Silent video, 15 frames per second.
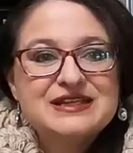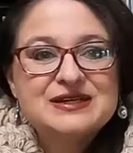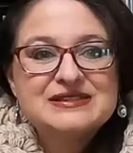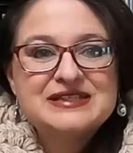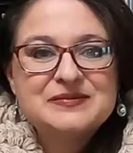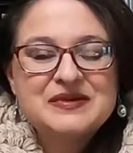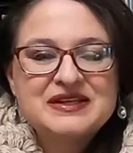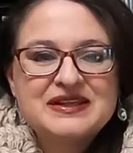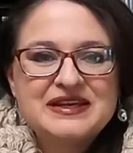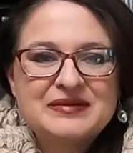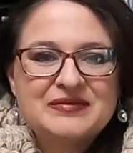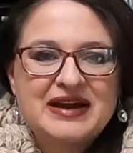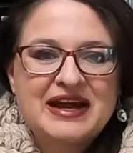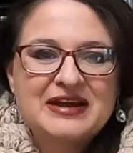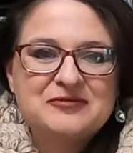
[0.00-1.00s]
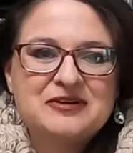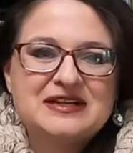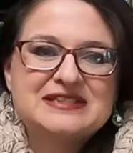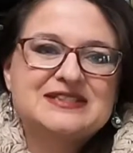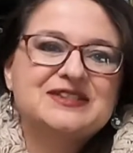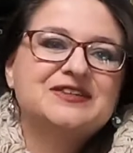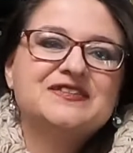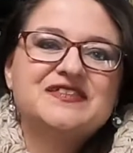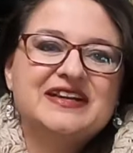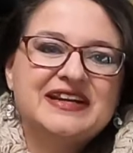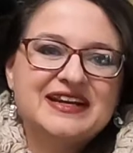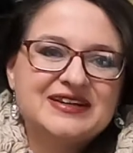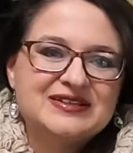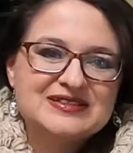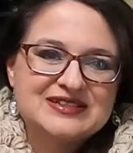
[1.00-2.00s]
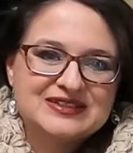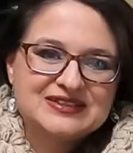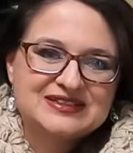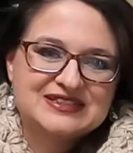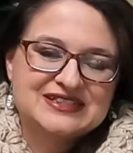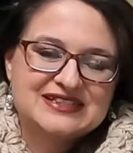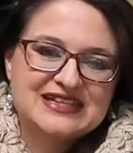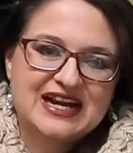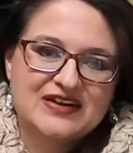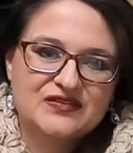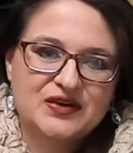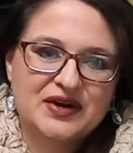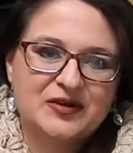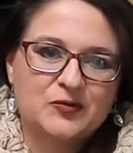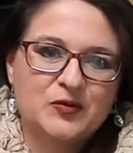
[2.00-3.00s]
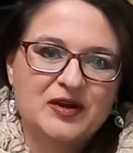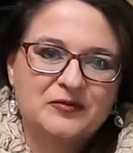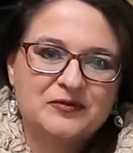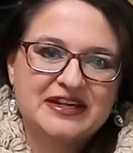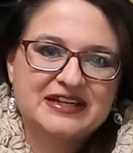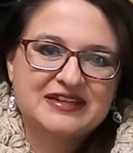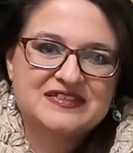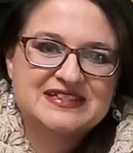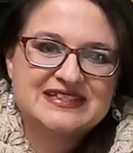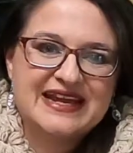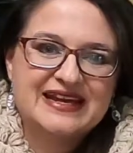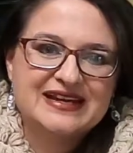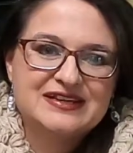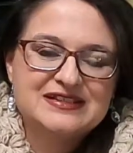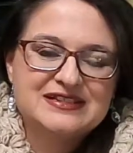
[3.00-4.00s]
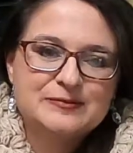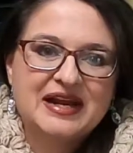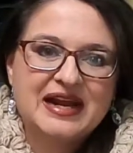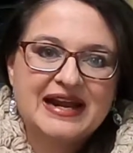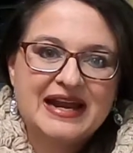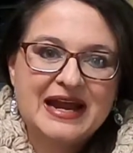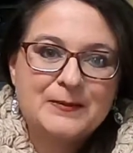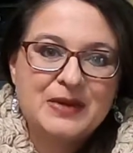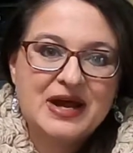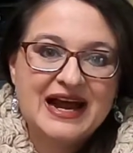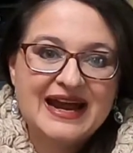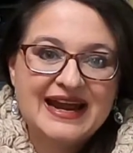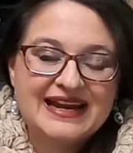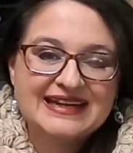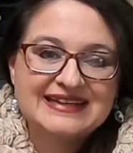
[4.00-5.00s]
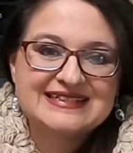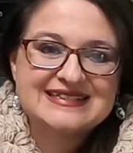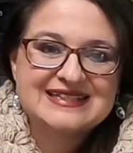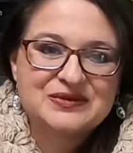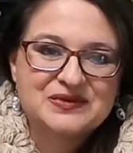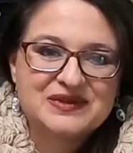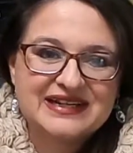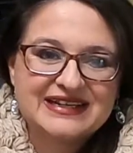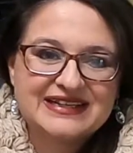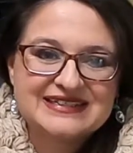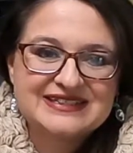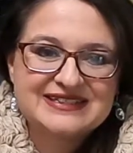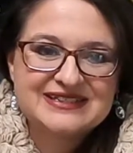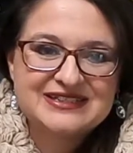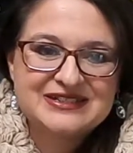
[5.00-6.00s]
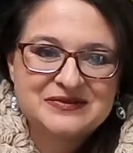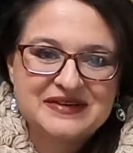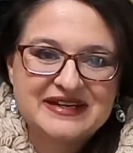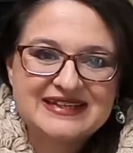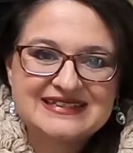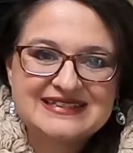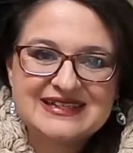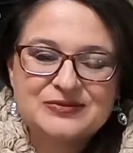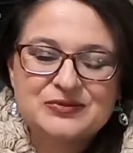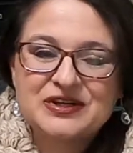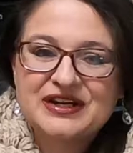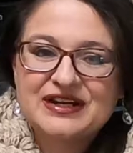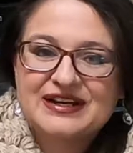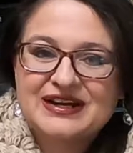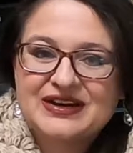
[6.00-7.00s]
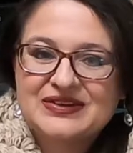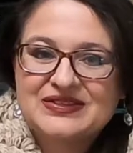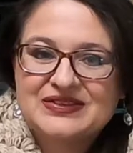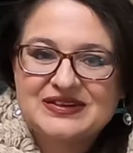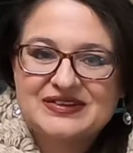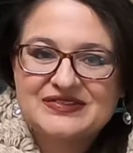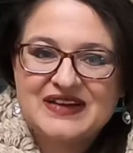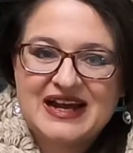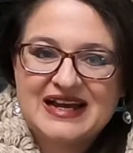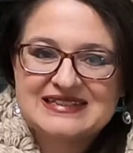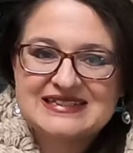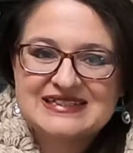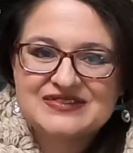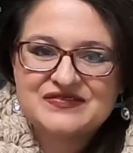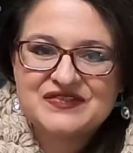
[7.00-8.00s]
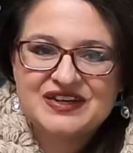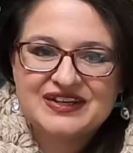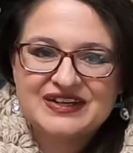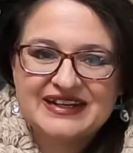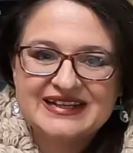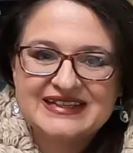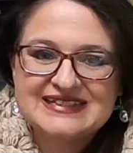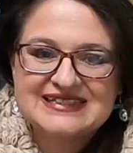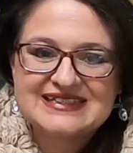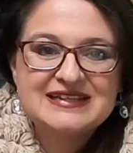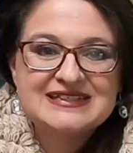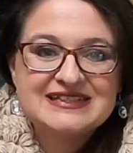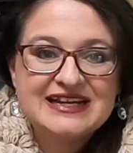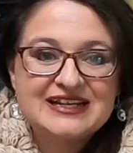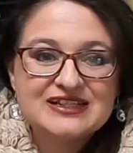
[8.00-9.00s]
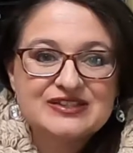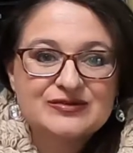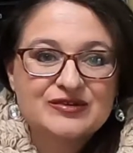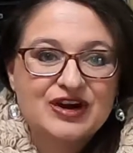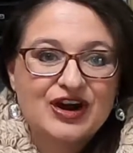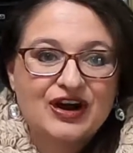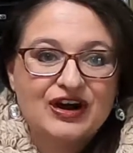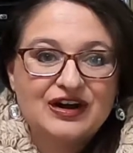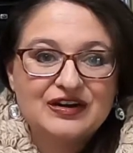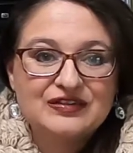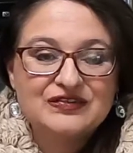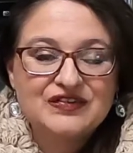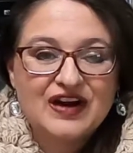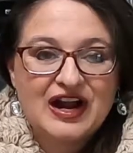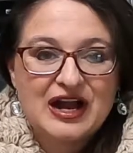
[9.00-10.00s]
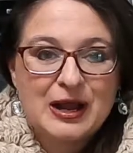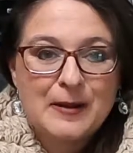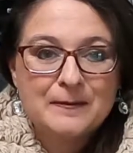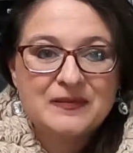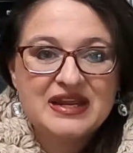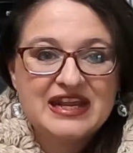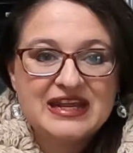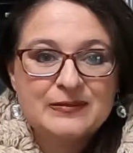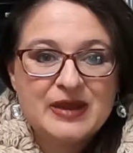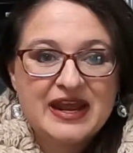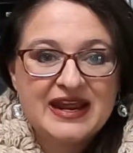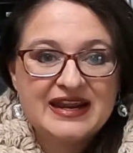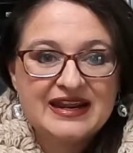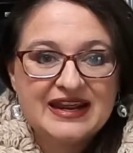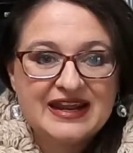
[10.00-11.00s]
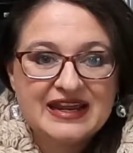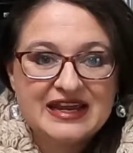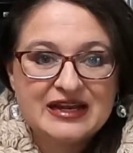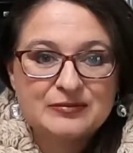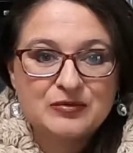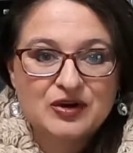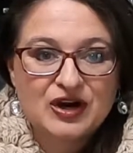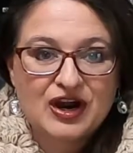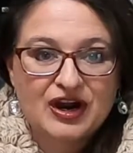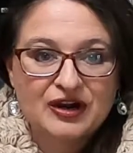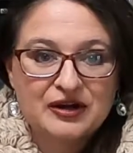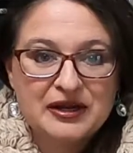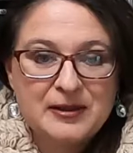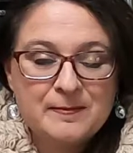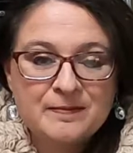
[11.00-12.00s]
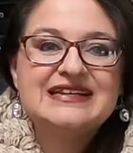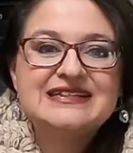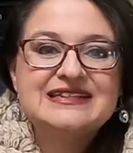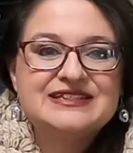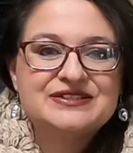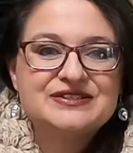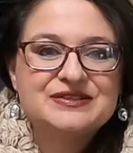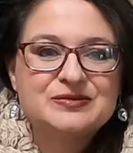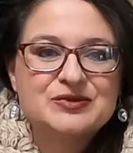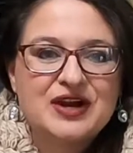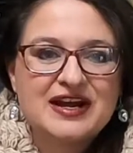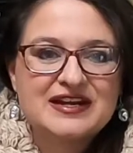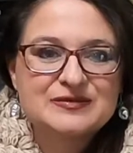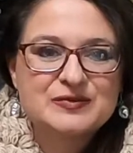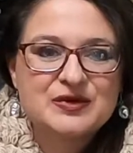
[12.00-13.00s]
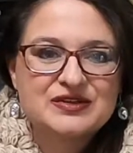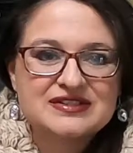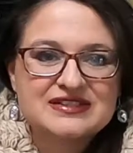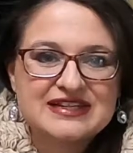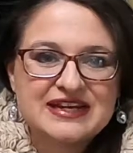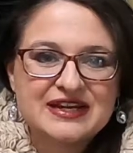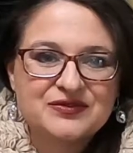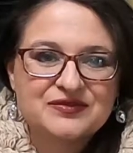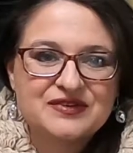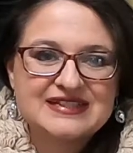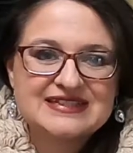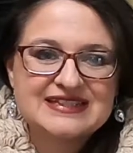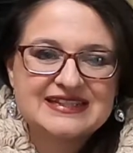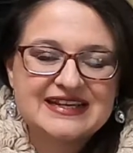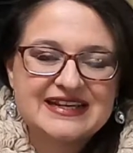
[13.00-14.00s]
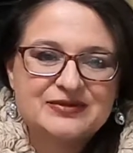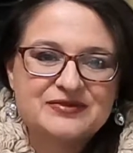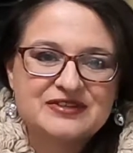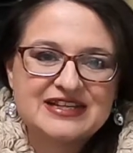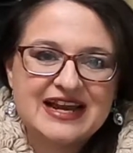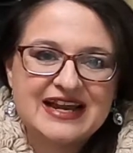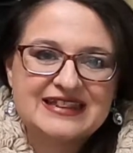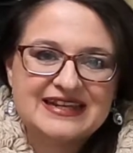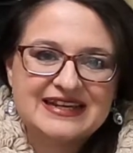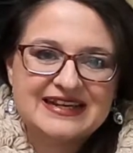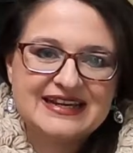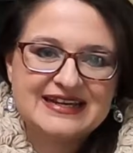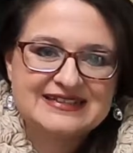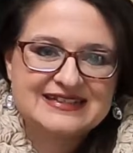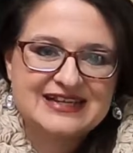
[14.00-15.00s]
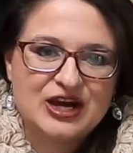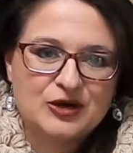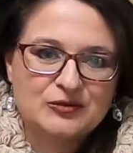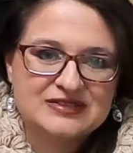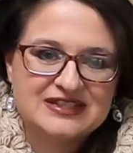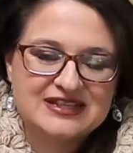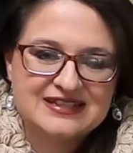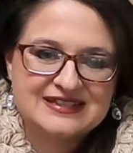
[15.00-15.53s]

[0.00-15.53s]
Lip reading: So typically my what sold videos are just covering 1 week of sales, but I got behind. So we're gonna do 2 weeks and we're gonna go through it fast and furious. These sales were all from eBay and Mercari. I did do some cross posting recently, which I think has helped